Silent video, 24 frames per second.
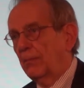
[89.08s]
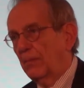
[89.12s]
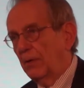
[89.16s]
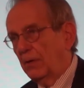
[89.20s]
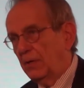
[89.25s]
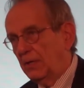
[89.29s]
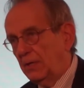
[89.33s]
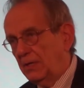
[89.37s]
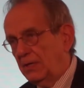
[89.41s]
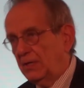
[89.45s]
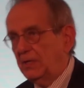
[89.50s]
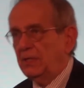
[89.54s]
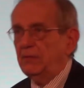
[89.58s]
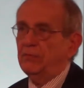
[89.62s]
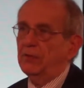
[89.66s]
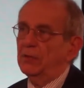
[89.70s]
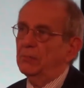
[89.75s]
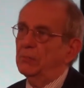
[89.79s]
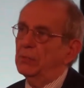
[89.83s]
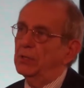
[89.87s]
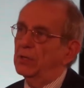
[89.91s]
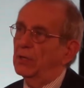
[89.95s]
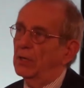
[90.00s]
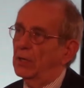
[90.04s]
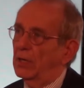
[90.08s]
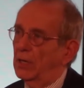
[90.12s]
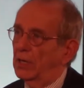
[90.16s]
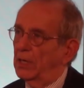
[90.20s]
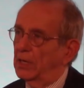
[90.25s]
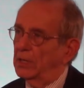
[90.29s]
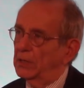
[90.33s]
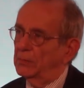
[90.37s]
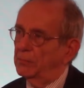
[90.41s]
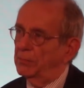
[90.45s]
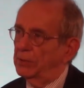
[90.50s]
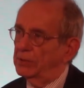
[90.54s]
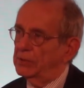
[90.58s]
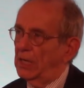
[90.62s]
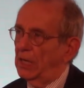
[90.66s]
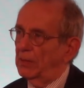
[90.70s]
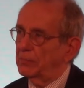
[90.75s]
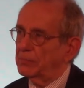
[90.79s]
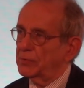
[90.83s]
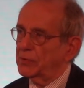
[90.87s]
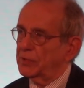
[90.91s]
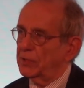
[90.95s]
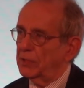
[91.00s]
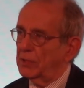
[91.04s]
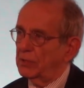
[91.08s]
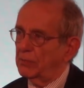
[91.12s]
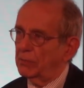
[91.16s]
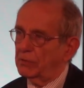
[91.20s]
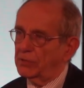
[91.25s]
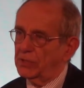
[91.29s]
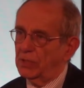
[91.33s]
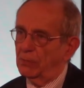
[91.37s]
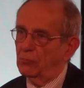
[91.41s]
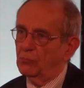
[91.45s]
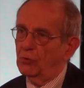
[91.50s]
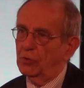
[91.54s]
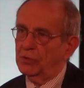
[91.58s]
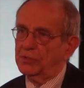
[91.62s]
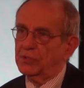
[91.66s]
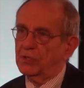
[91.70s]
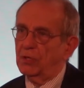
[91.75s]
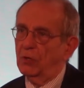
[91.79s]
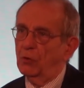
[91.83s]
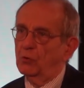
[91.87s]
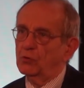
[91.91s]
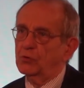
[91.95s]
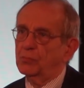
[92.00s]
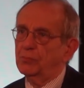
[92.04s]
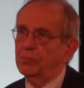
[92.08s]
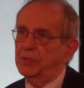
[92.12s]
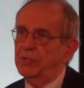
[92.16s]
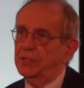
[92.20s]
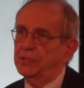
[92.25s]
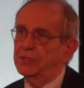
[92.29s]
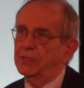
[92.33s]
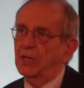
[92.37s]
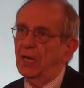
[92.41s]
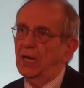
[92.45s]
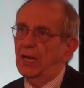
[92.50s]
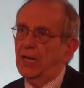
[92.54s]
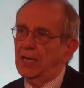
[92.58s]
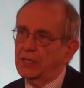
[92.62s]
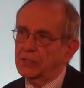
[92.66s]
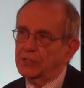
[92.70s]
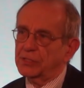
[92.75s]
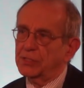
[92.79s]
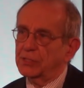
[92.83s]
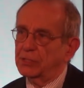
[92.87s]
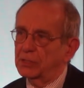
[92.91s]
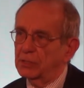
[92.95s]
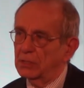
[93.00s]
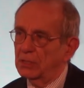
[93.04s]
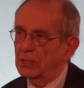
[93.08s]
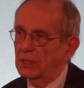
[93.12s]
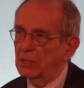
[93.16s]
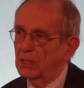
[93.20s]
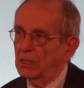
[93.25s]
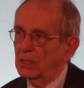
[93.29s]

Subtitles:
leaving behind, perhaps at a somewhat slow speed, the legacy